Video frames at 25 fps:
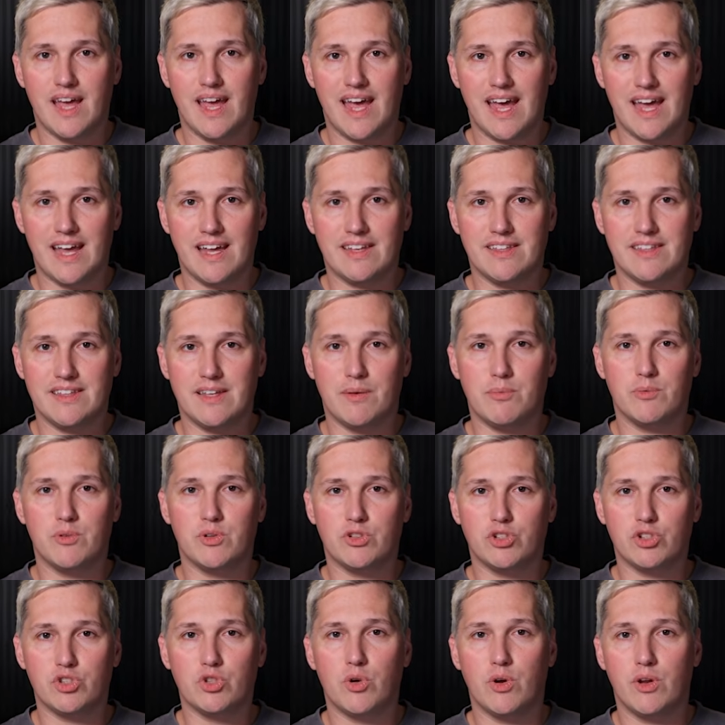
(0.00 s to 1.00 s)
and assembles
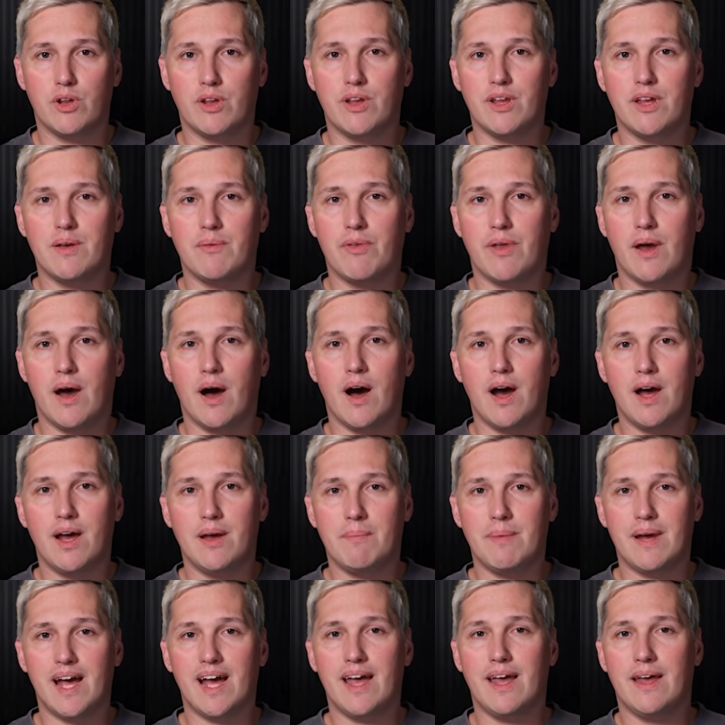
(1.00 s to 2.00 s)
short clips
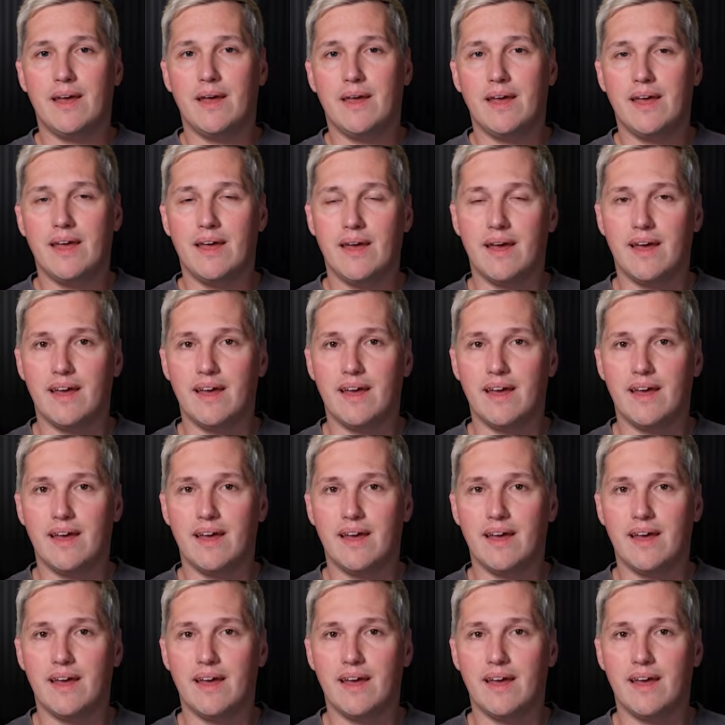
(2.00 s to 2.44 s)
automatically.